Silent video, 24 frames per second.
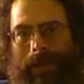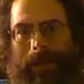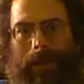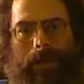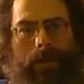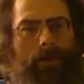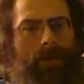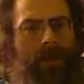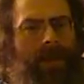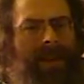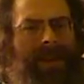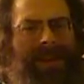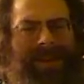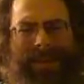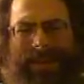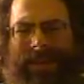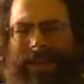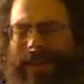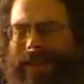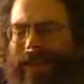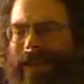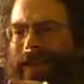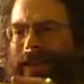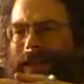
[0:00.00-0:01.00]
into it, is
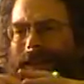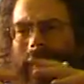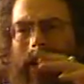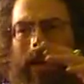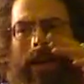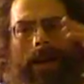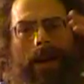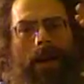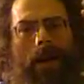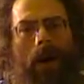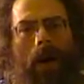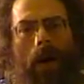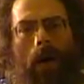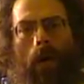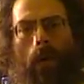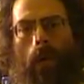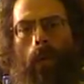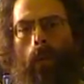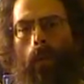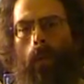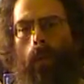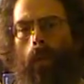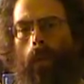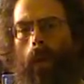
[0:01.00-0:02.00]
just this
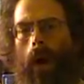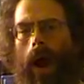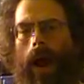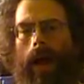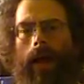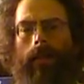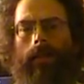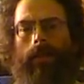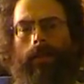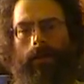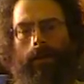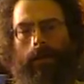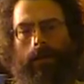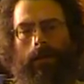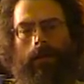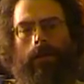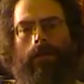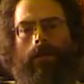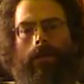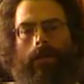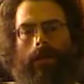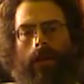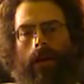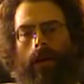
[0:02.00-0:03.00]
wildly
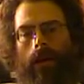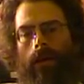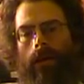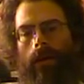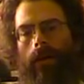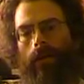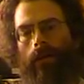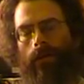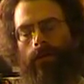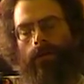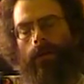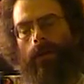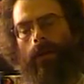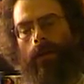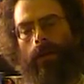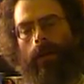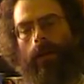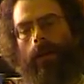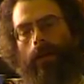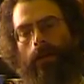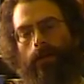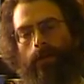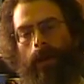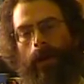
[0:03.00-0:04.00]
huge thing. You get the feeling the
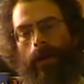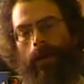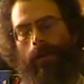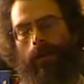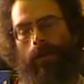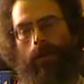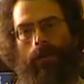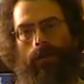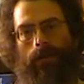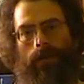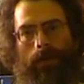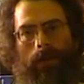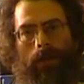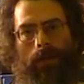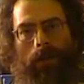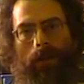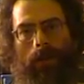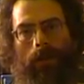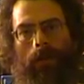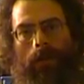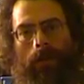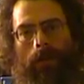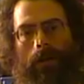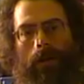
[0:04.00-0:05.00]
expansions for
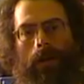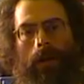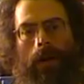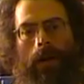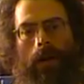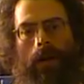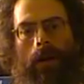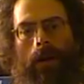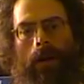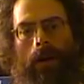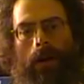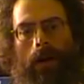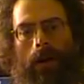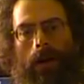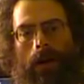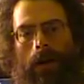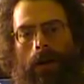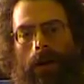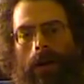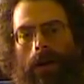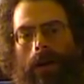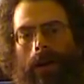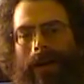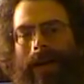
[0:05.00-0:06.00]
Dune
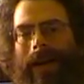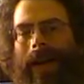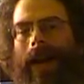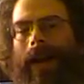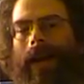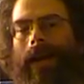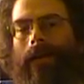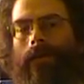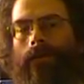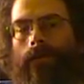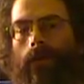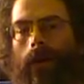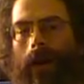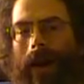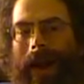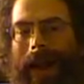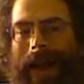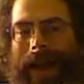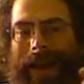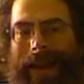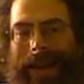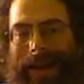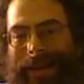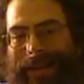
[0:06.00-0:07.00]
kind of were
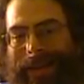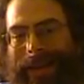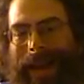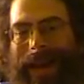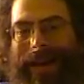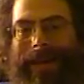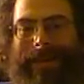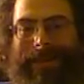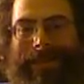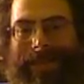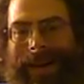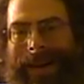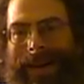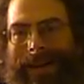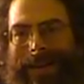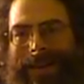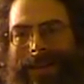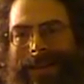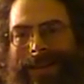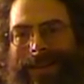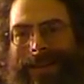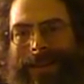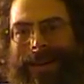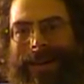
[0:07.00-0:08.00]
heading in that
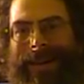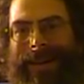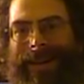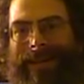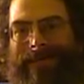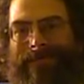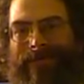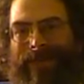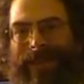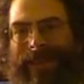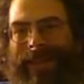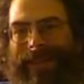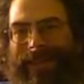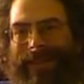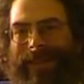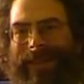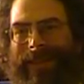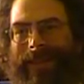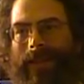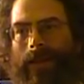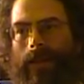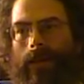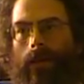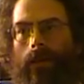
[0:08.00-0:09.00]
direction, but there
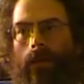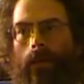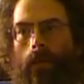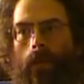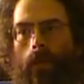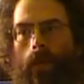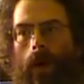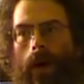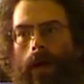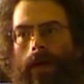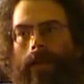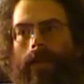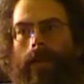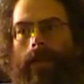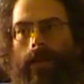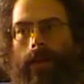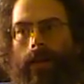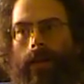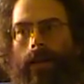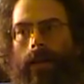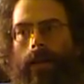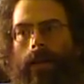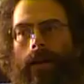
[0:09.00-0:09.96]
just wasn't.